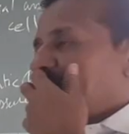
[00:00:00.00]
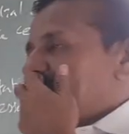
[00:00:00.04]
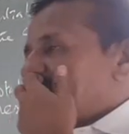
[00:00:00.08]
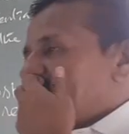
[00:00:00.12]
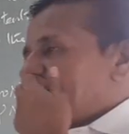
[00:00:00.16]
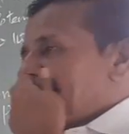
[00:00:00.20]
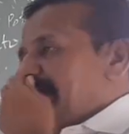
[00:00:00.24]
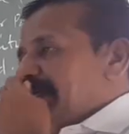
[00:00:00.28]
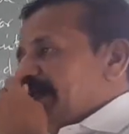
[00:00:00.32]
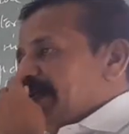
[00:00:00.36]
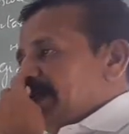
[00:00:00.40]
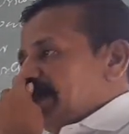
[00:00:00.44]

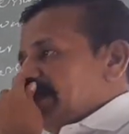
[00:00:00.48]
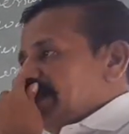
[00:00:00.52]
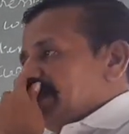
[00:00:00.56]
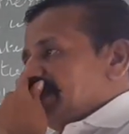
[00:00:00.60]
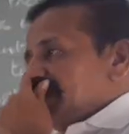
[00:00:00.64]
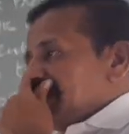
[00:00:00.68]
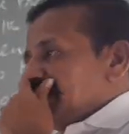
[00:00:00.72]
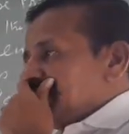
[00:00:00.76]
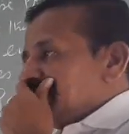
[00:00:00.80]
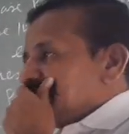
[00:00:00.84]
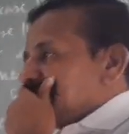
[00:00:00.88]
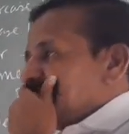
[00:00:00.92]

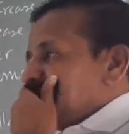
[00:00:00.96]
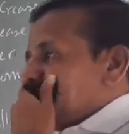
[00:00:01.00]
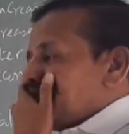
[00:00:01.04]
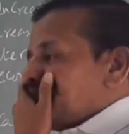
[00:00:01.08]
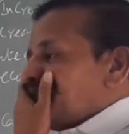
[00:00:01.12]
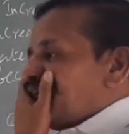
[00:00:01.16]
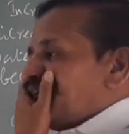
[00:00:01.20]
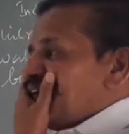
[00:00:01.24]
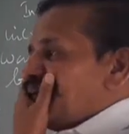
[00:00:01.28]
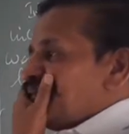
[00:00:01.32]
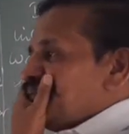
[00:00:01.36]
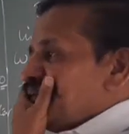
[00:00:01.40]
it can
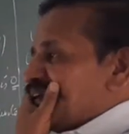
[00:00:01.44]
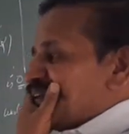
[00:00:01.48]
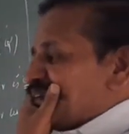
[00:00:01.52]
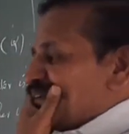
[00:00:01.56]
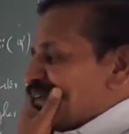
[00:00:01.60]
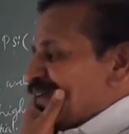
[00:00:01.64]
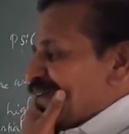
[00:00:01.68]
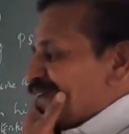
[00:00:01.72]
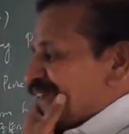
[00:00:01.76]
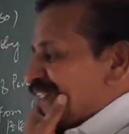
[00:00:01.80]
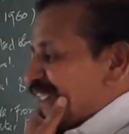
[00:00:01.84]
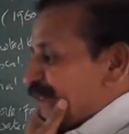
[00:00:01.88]
form a
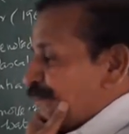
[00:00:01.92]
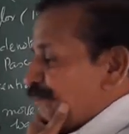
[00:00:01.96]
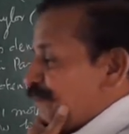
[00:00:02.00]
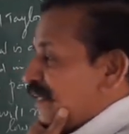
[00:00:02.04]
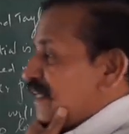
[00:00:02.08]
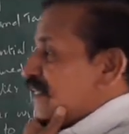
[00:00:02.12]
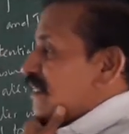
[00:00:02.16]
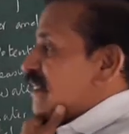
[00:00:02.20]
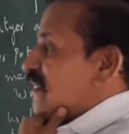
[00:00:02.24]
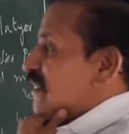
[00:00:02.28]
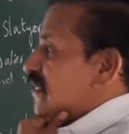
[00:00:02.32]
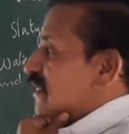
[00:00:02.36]
solution,
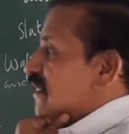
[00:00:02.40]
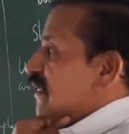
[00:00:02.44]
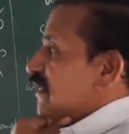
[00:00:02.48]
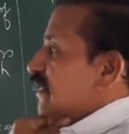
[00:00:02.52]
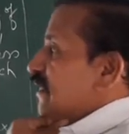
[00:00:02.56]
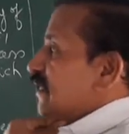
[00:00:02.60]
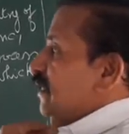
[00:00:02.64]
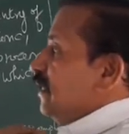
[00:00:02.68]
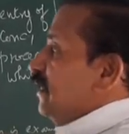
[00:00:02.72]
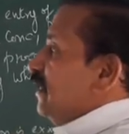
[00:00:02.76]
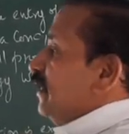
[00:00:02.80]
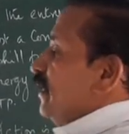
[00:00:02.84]
means
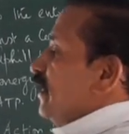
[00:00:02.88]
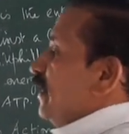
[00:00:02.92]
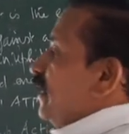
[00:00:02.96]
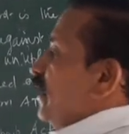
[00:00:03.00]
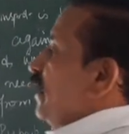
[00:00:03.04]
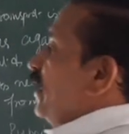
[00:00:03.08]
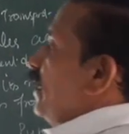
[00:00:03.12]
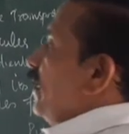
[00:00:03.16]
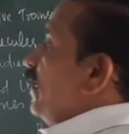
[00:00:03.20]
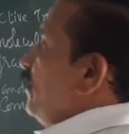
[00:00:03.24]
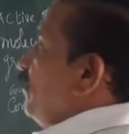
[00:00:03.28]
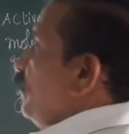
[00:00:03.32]

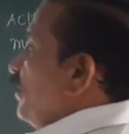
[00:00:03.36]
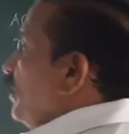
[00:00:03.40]
it